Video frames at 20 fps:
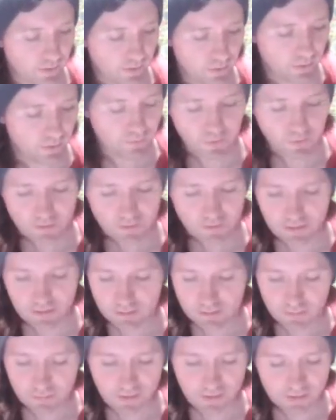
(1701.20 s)
the first
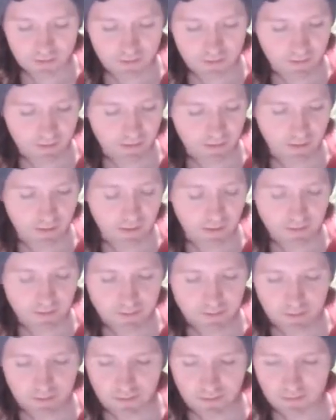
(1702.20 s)
explanation that I got.
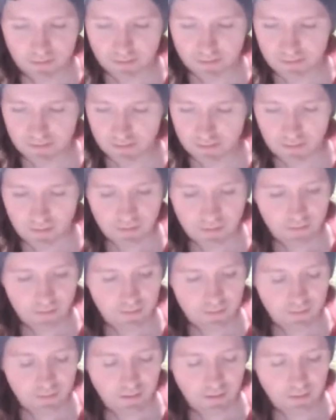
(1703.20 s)
So
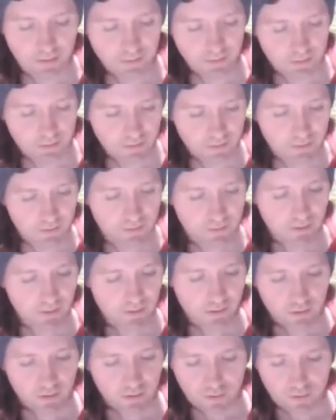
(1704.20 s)
that was just
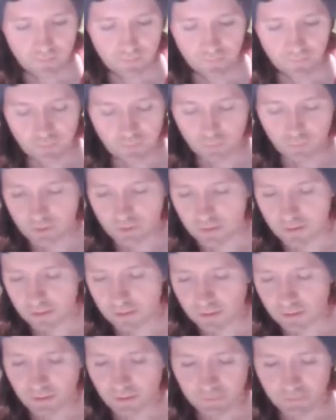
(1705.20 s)
one thing
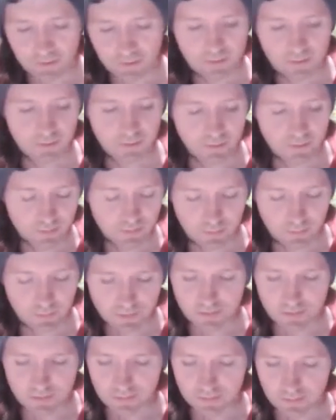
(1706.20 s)
that I forgot to
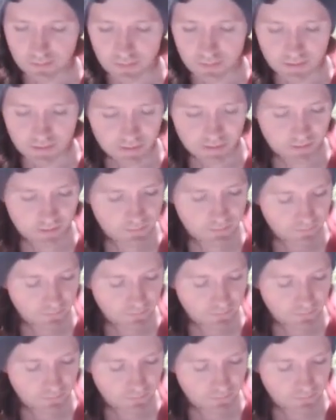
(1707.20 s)
explicitly mention.